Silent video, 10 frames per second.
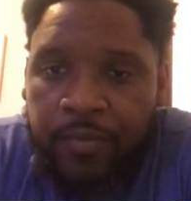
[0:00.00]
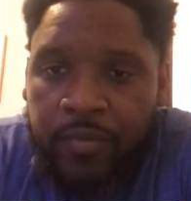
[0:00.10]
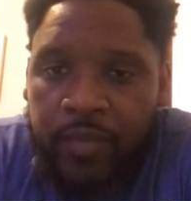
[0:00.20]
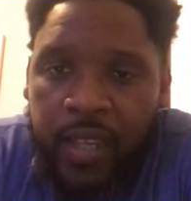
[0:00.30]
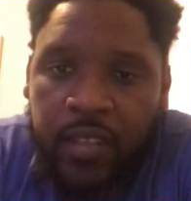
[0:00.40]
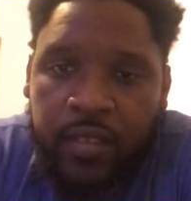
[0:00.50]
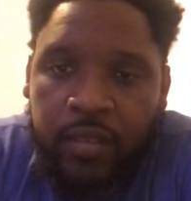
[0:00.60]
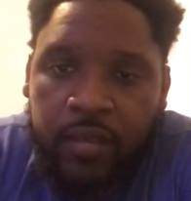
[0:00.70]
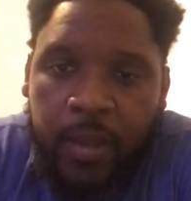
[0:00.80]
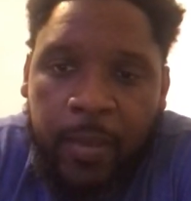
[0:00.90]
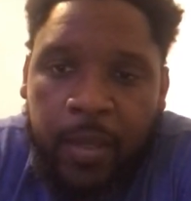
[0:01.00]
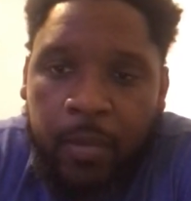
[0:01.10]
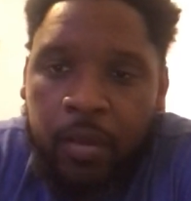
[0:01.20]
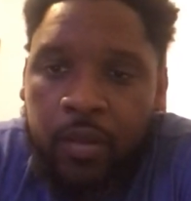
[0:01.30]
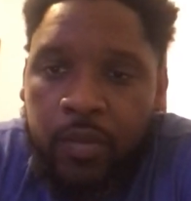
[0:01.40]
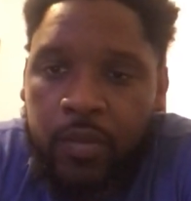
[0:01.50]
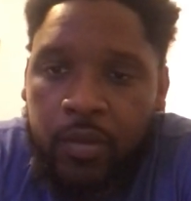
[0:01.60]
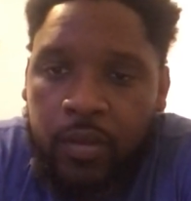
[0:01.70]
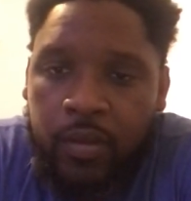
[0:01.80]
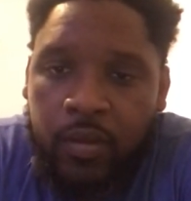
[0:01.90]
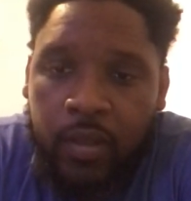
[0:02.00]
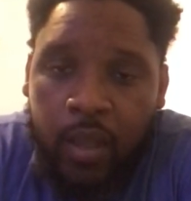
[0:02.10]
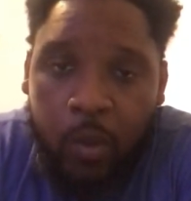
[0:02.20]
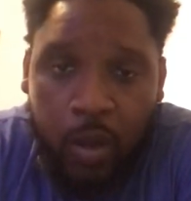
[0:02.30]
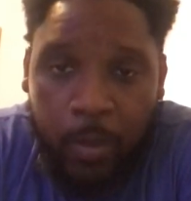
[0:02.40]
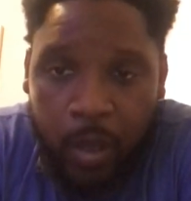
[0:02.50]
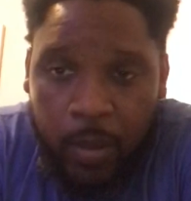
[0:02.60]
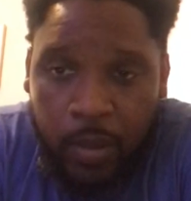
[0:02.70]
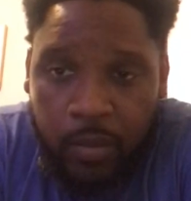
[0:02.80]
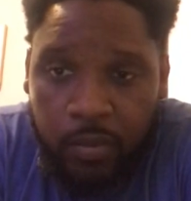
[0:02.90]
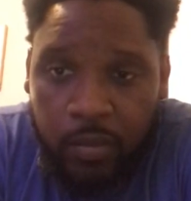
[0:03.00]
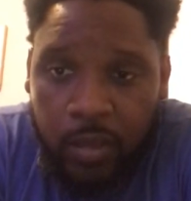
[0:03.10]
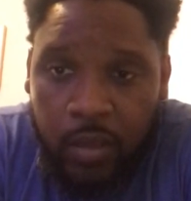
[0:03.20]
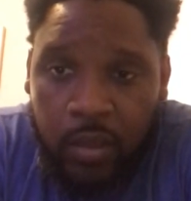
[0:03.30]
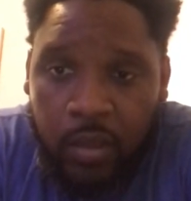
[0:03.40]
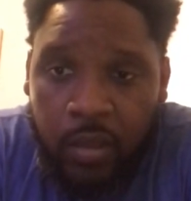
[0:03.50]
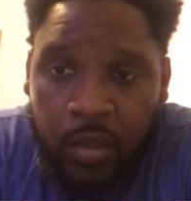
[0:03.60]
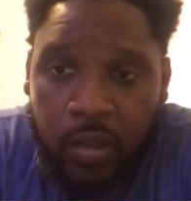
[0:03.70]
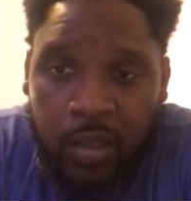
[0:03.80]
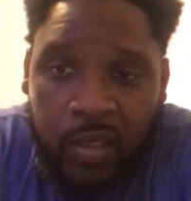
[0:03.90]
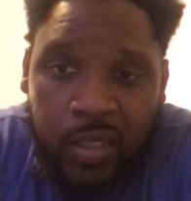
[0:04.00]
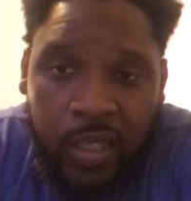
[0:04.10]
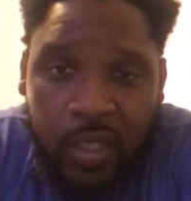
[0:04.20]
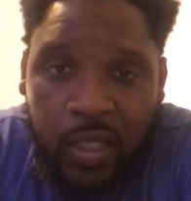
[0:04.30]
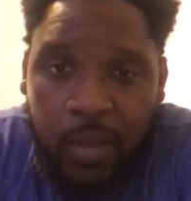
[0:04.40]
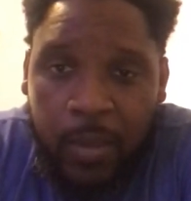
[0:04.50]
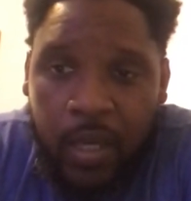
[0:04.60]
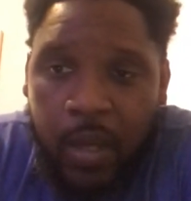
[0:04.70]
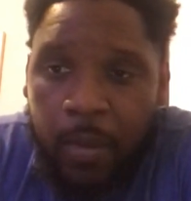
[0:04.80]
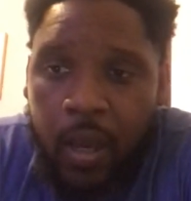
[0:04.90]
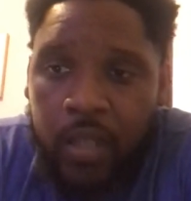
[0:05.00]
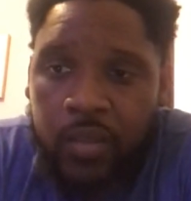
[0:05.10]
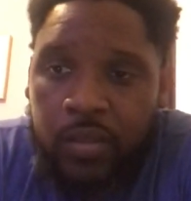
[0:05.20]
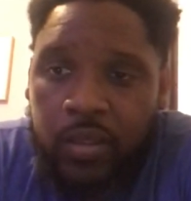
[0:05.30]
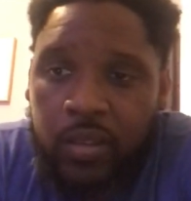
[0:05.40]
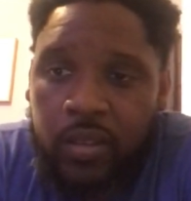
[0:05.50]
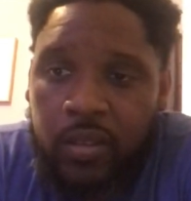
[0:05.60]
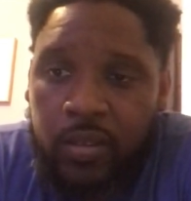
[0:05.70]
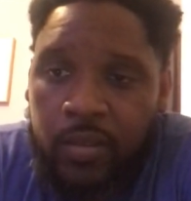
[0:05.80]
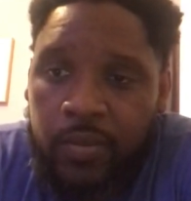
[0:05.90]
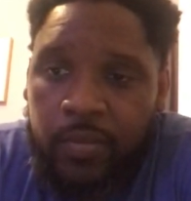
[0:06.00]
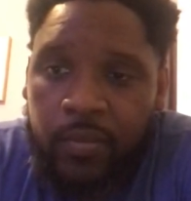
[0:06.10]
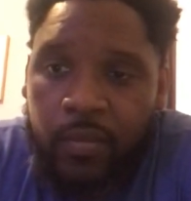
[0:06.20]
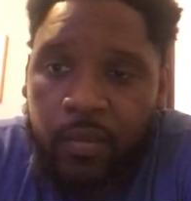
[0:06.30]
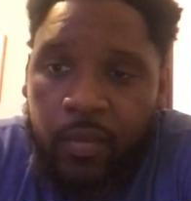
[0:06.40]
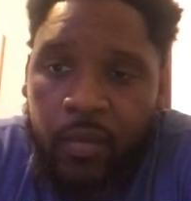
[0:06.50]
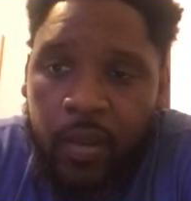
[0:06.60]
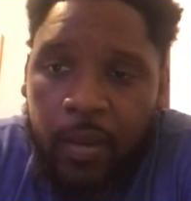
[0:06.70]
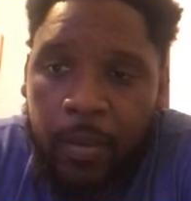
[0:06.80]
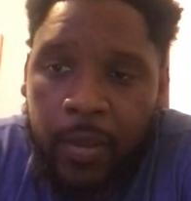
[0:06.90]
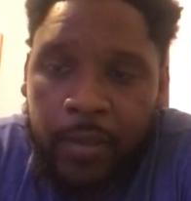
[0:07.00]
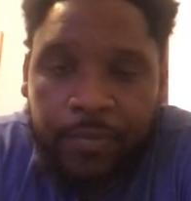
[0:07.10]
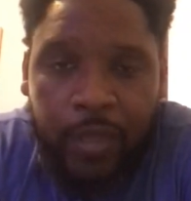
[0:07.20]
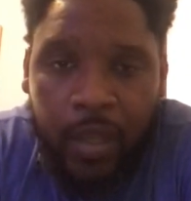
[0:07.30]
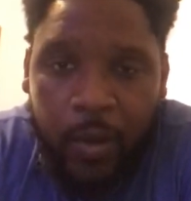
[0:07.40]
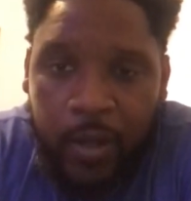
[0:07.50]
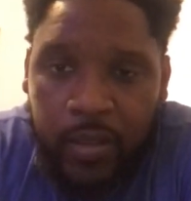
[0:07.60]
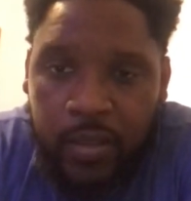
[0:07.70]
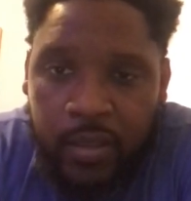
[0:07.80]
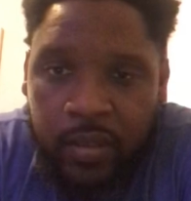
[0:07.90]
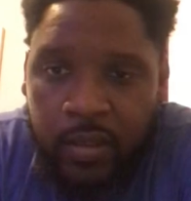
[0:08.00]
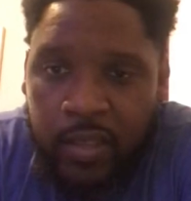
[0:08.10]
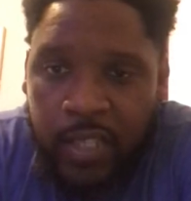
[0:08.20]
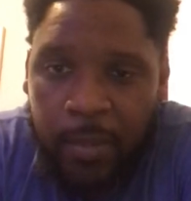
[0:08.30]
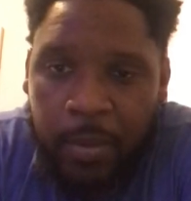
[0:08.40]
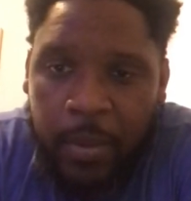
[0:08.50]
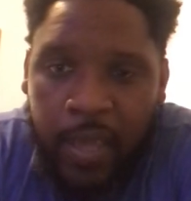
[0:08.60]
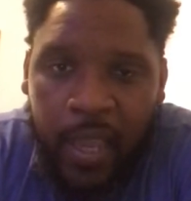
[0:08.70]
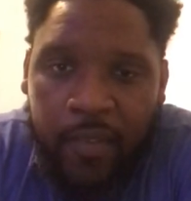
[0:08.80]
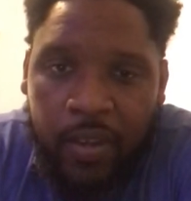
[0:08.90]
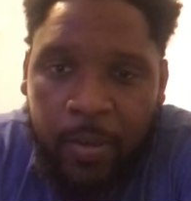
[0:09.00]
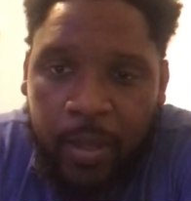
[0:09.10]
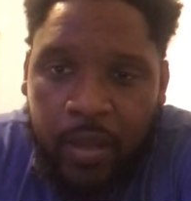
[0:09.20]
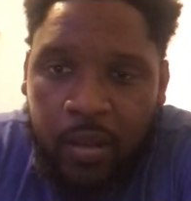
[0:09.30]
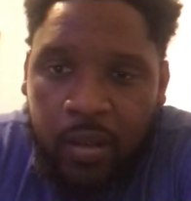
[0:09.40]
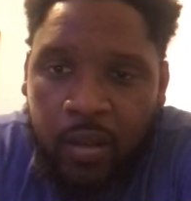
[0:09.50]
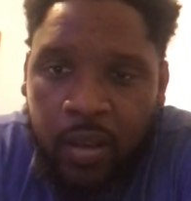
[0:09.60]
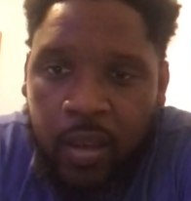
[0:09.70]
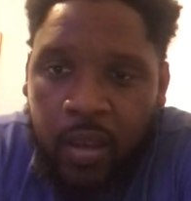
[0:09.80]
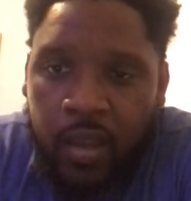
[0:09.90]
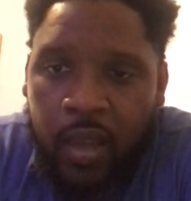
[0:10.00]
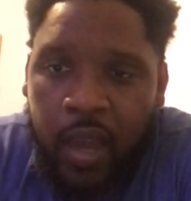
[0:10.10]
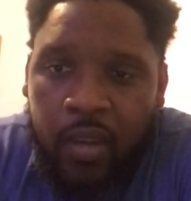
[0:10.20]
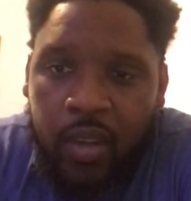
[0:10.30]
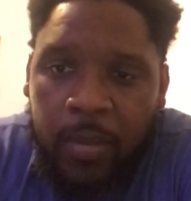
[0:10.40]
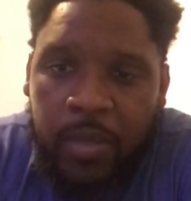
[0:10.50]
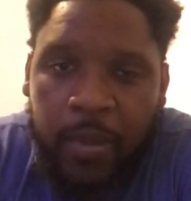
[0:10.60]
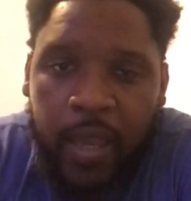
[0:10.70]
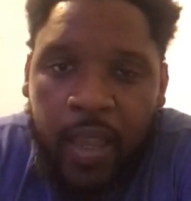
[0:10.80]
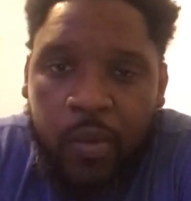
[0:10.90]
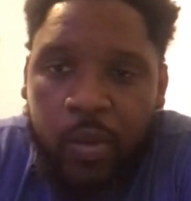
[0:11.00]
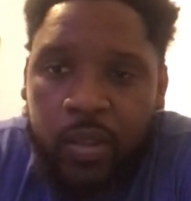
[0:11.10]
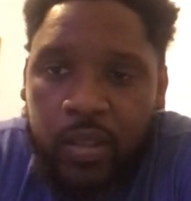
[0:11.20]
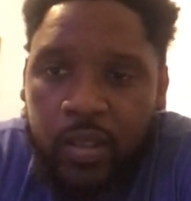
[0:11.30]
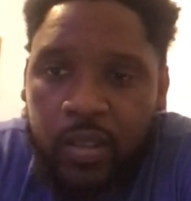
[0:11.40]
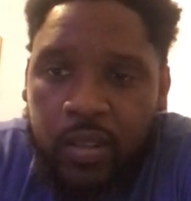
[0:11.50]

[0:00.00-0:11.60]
Nature can be a beautiful in one moment, and then suddenly it can become monstrous. But it grants us this type of behavior depending on how humans behave with it.